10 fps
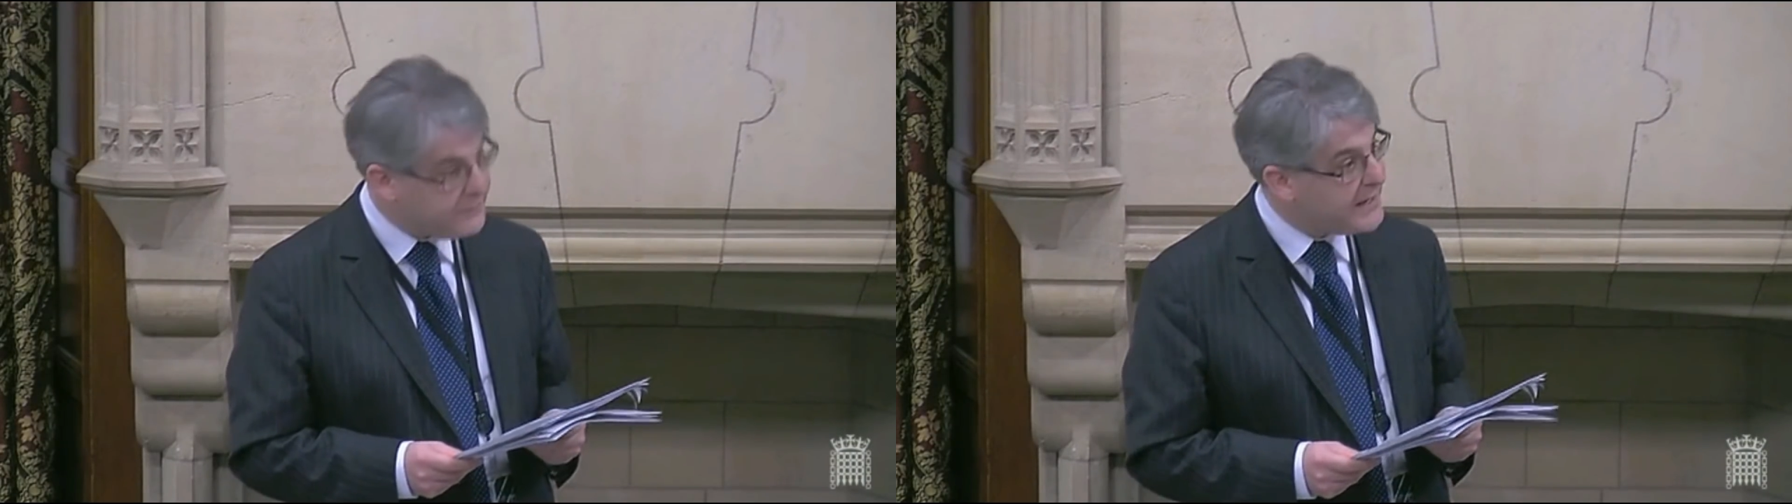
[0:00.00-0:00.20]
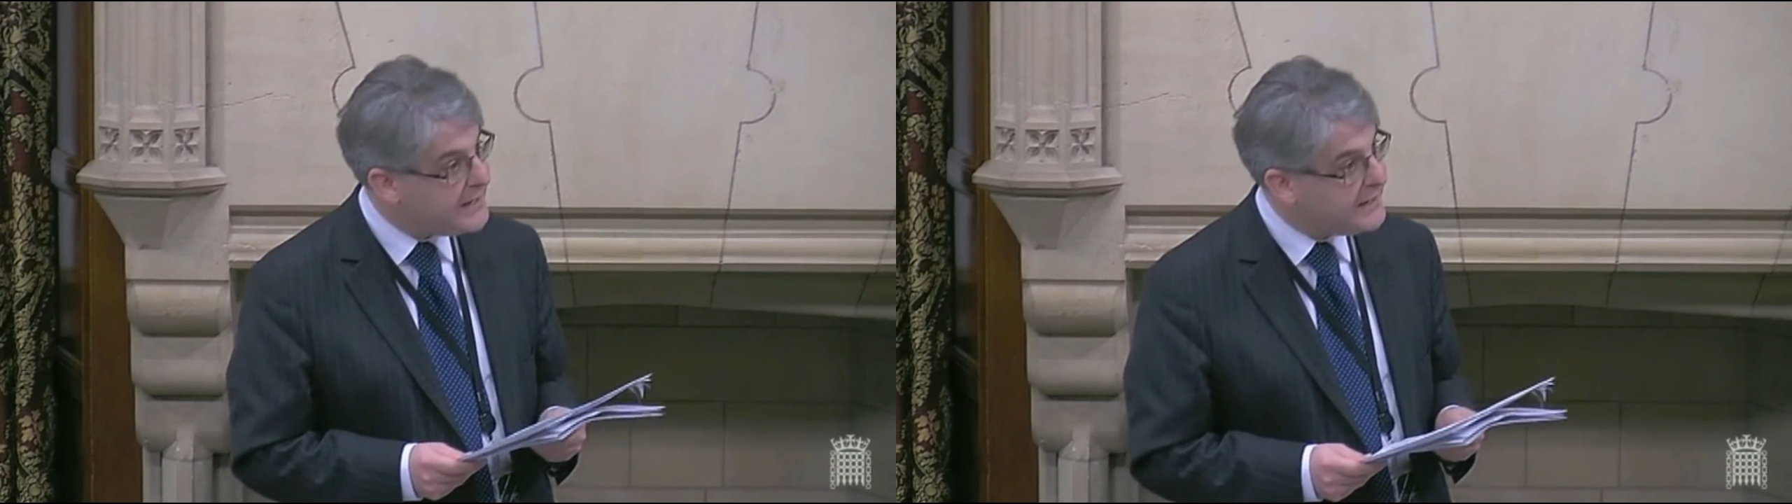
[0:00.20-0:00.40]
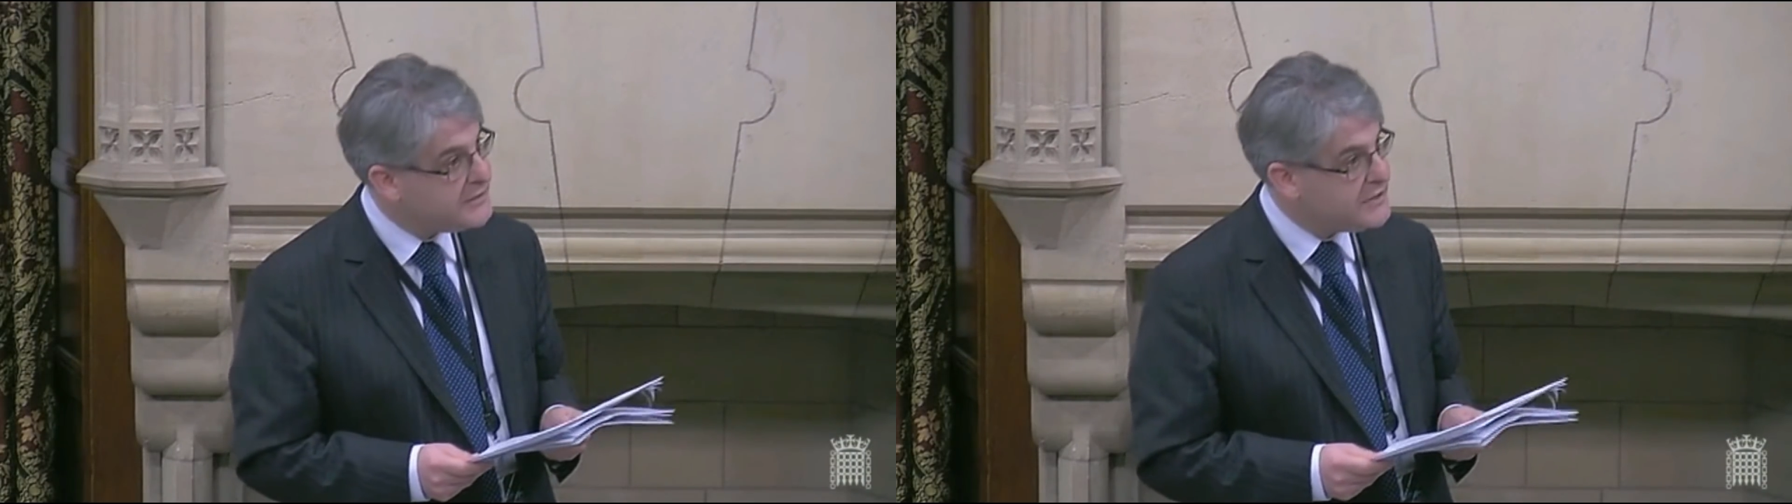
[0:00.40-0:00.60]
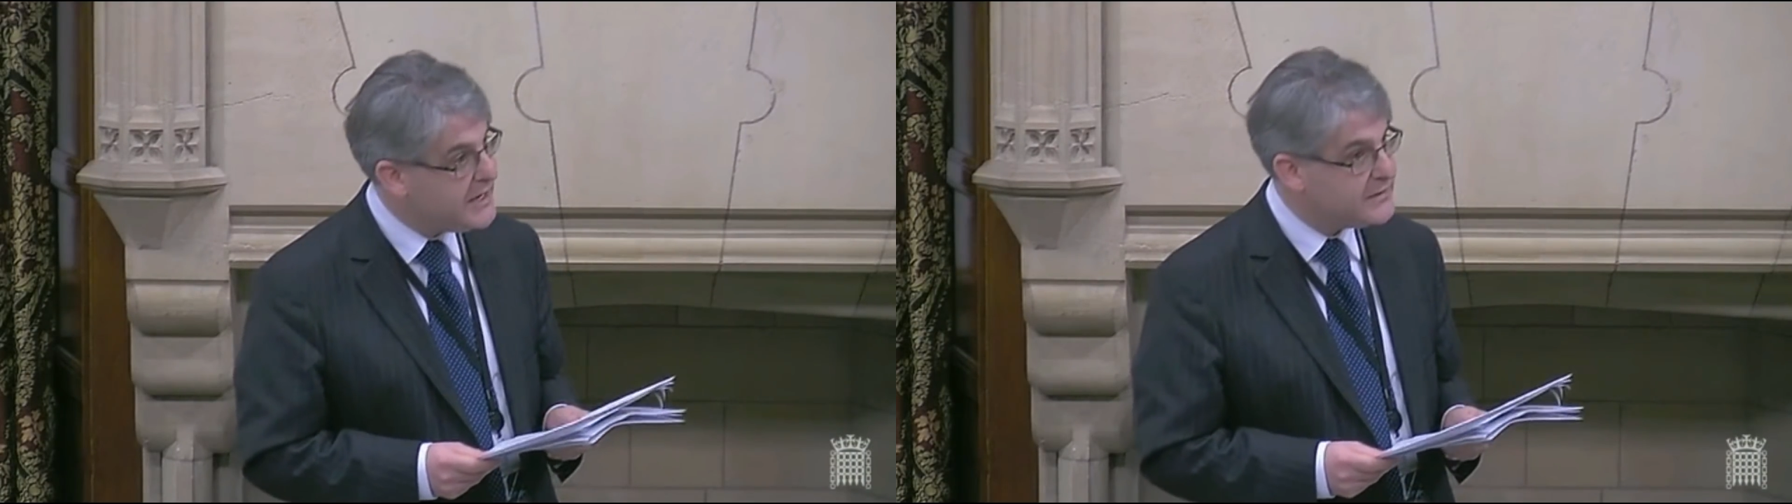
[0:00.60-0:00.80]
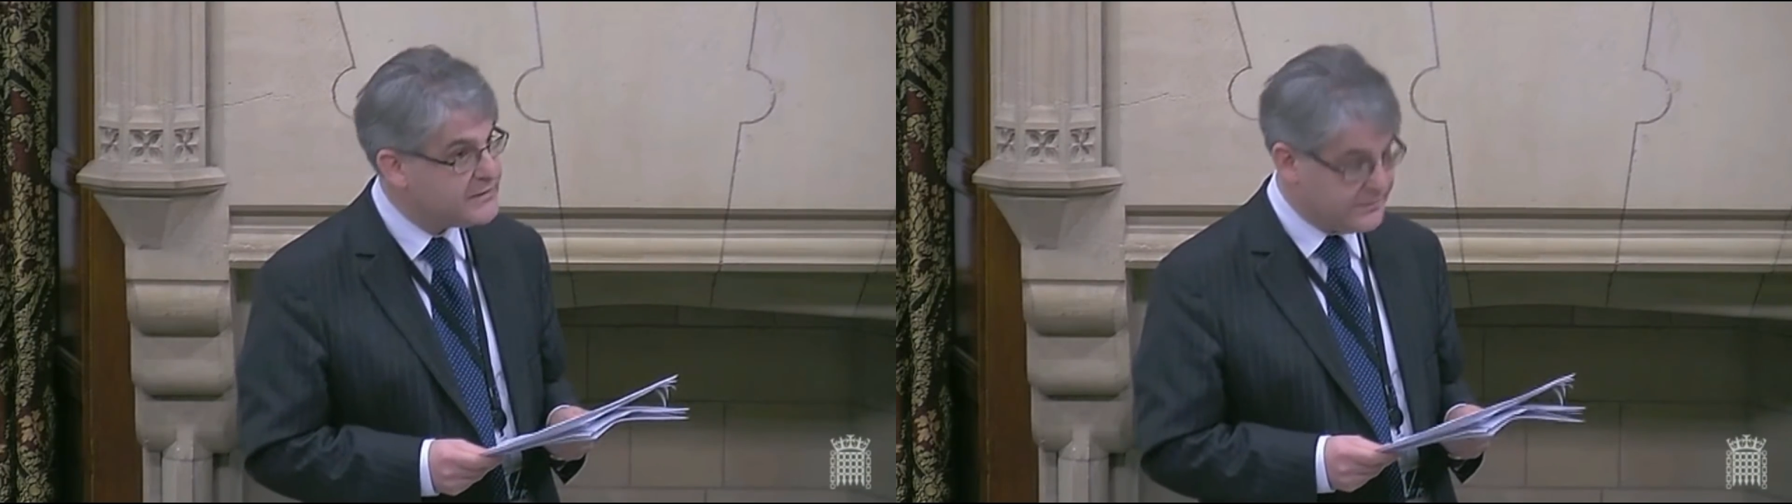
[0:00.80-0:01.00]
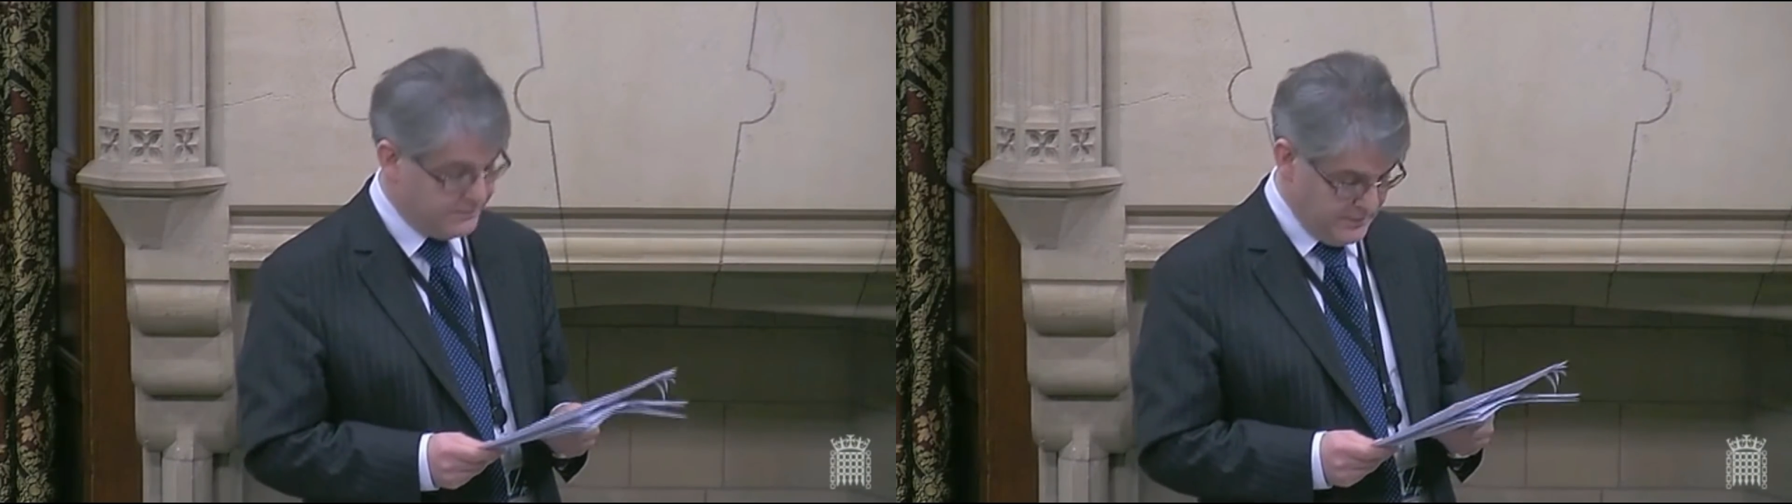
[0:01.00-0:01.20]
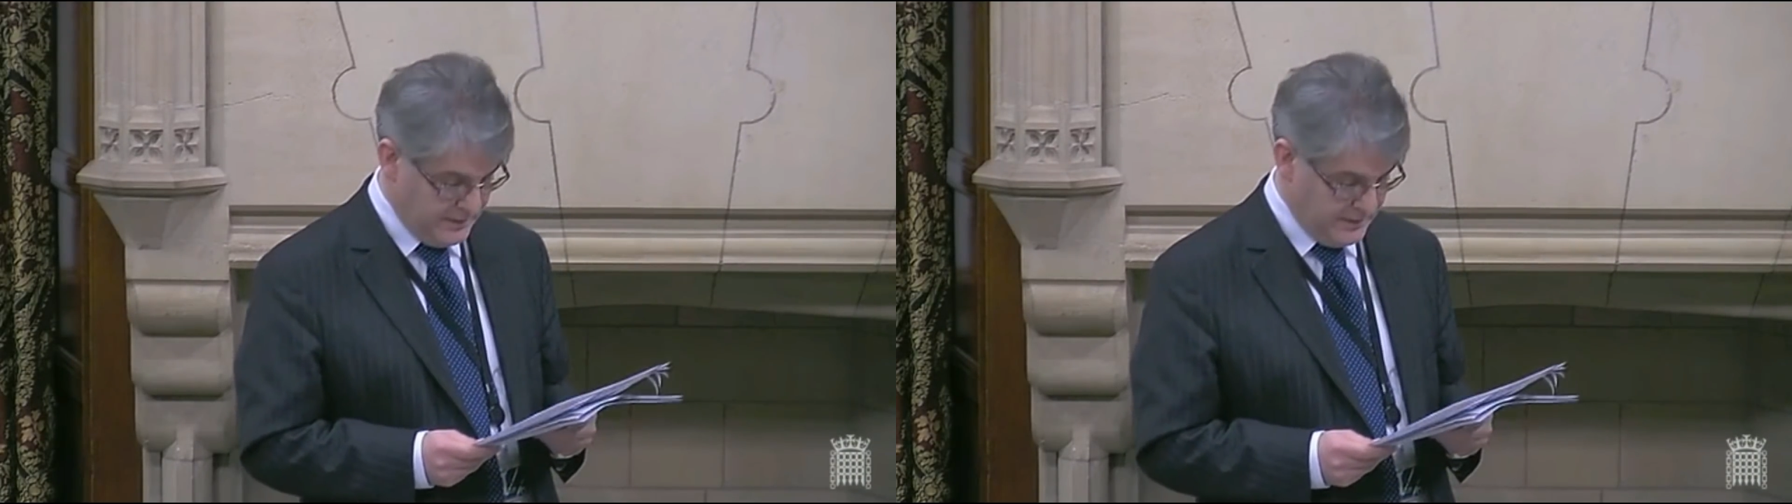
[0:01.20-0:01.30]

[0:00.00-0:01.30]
of the NHS